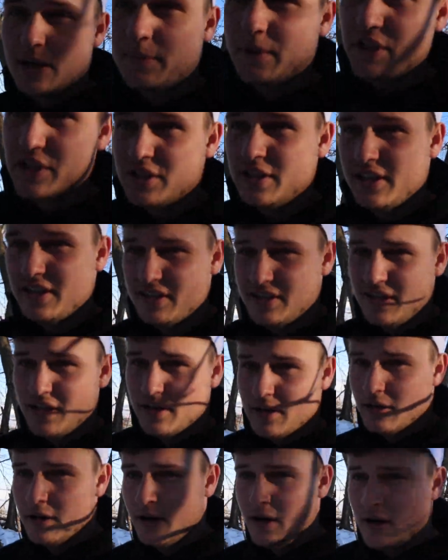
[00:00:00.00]
how much these
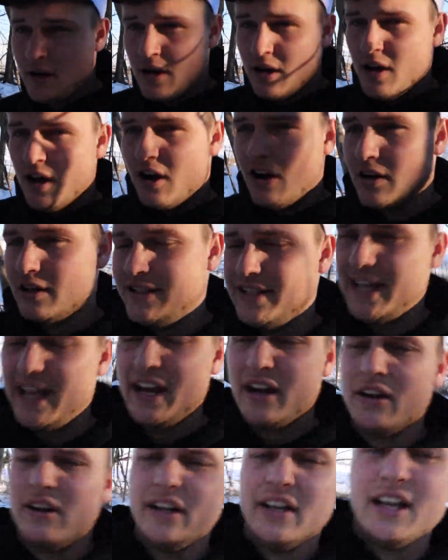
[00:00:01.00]
deer are
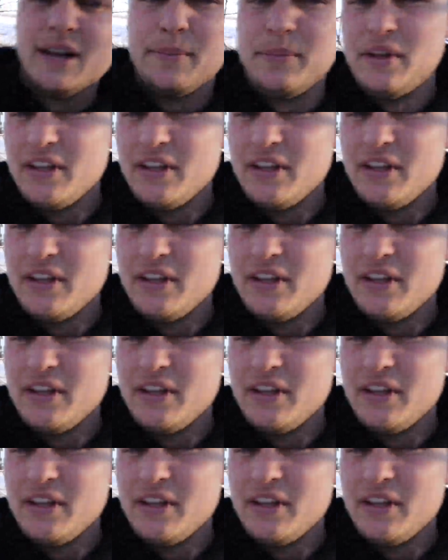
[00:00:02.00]
tearing up